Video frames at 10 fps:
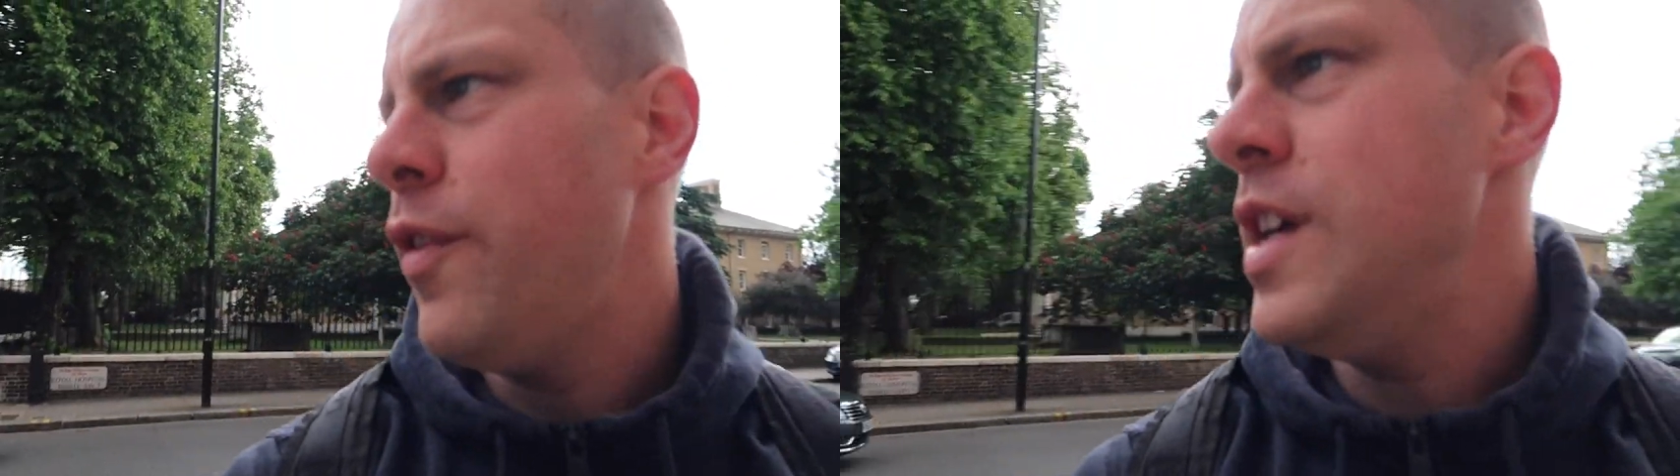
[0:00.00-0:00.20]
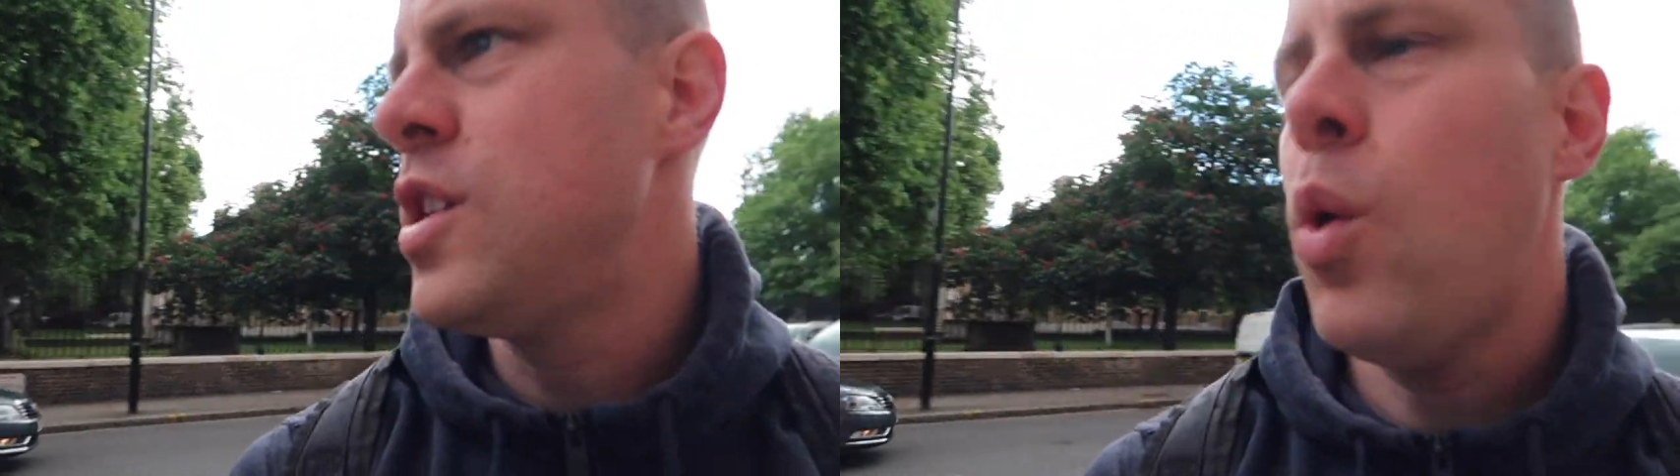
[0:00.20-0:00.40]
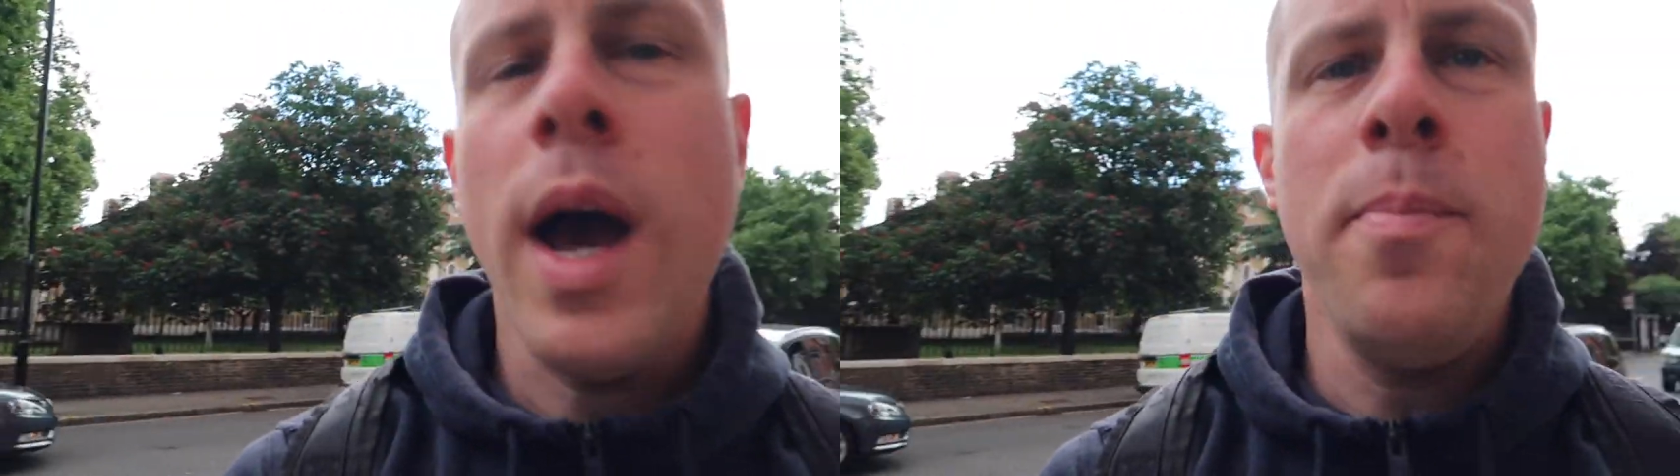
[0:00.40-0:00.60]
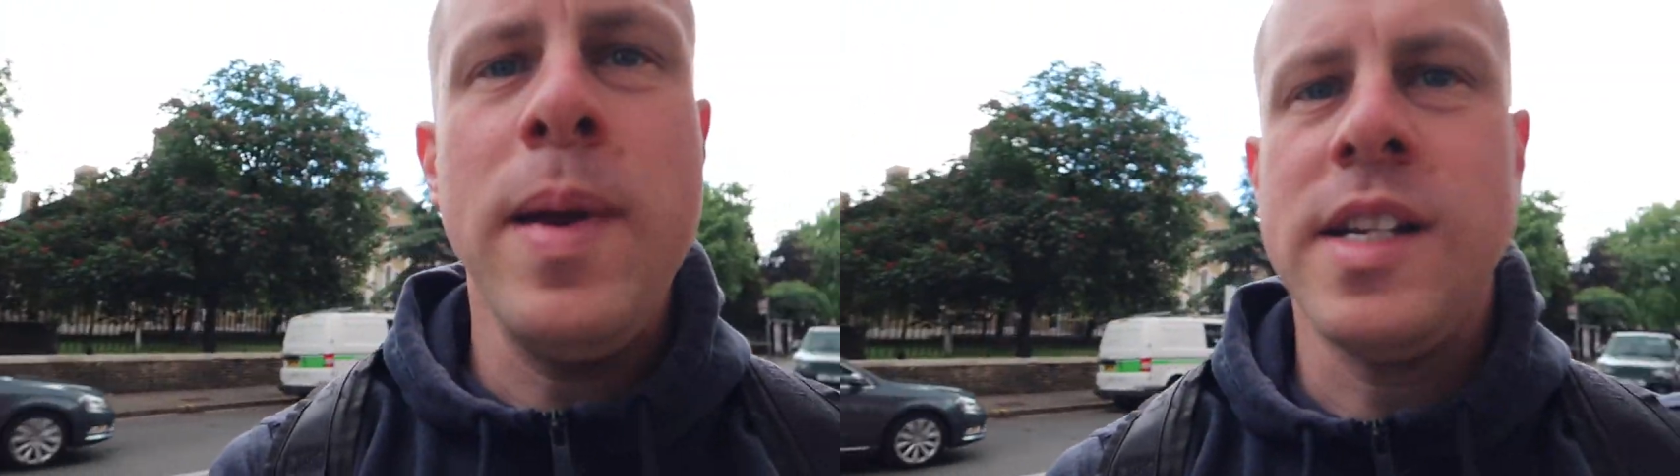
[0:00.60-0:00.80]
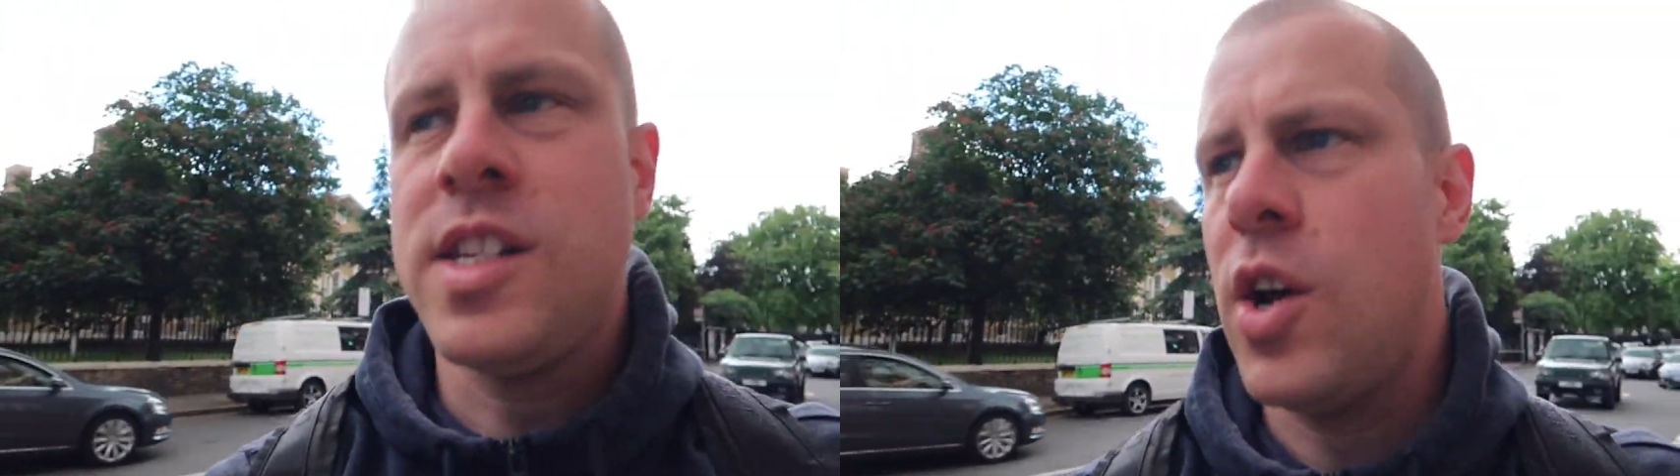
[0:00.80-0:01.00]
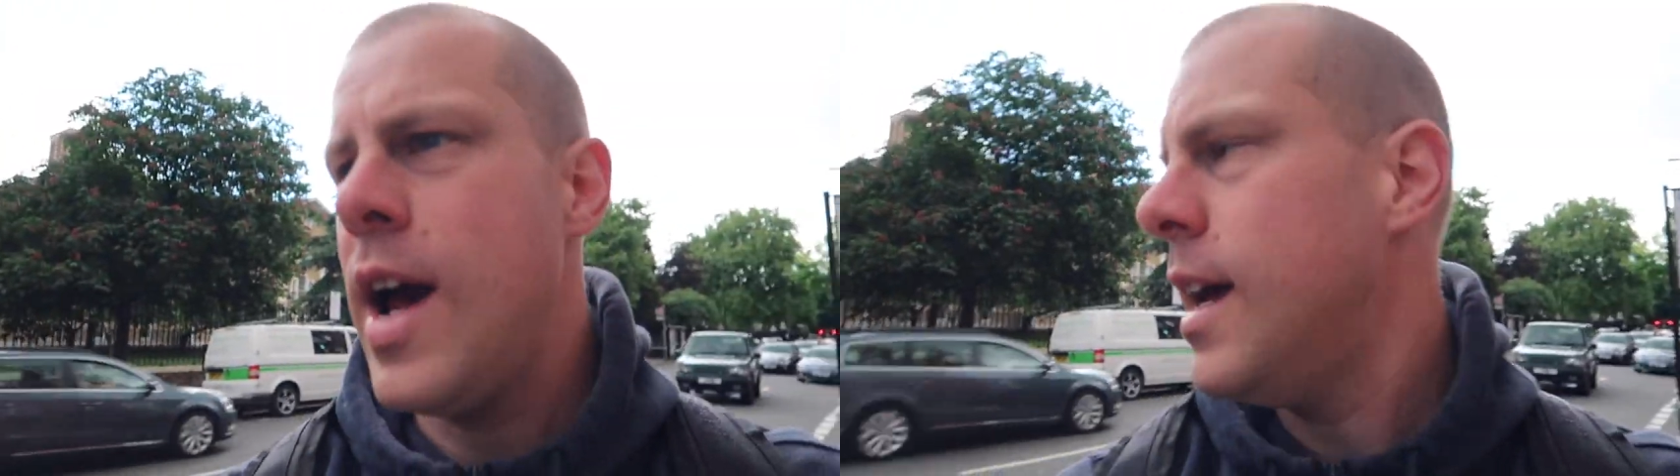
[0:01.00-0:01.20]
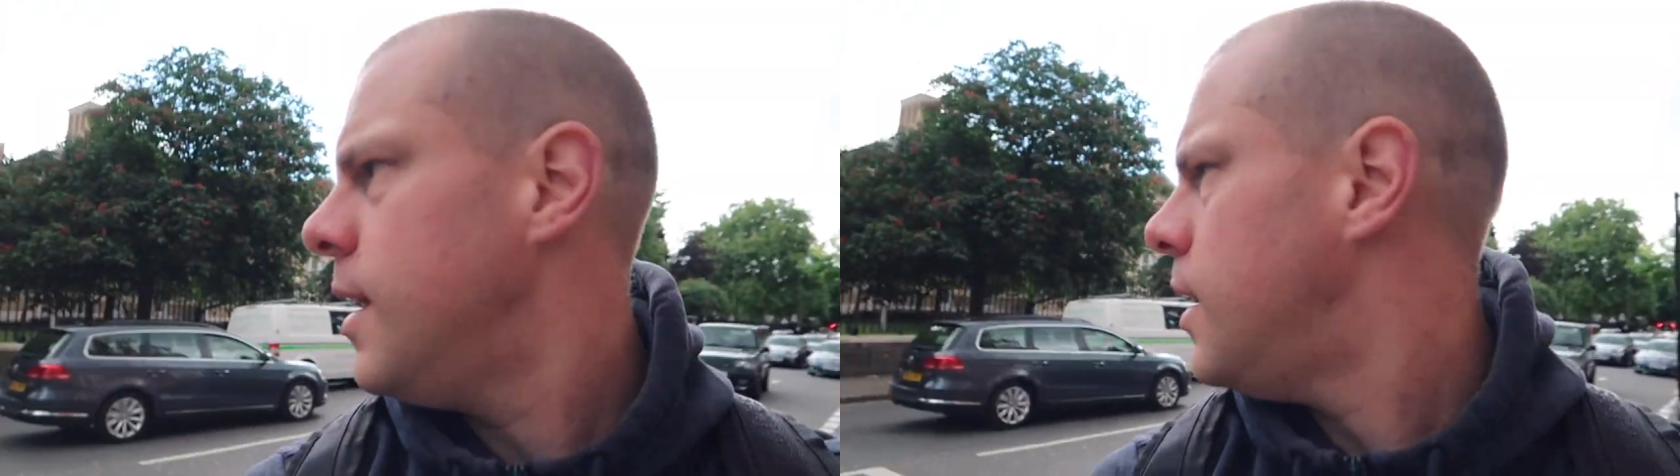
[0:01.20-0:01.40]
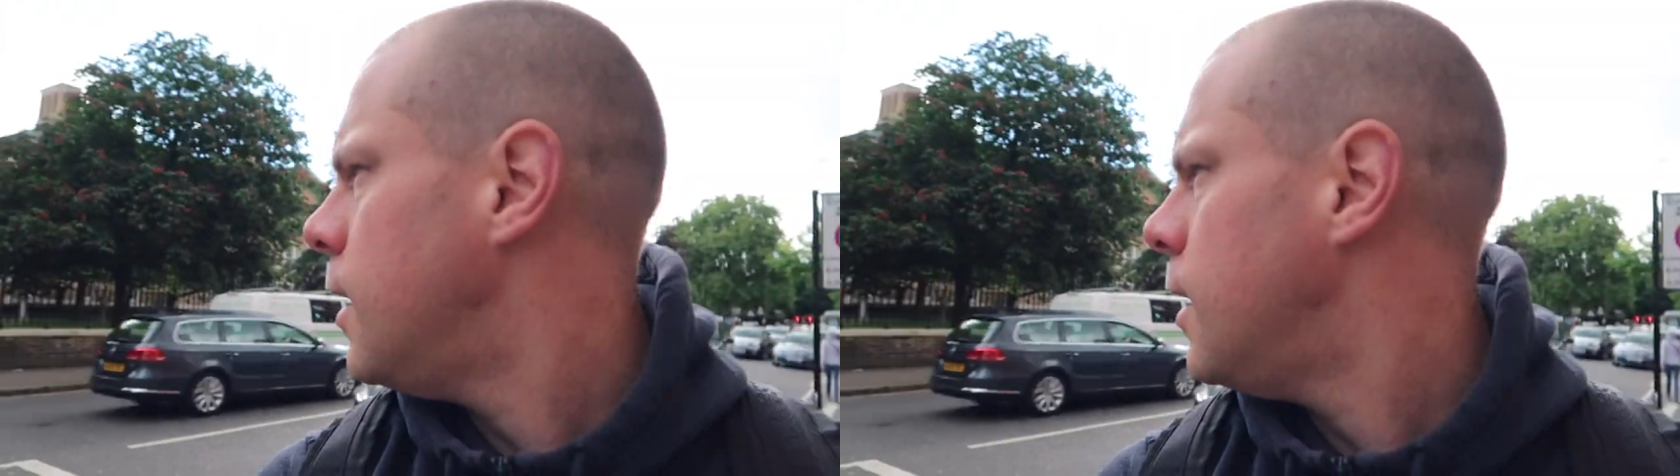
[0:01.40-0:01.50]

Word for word: of it. It's quite a big site.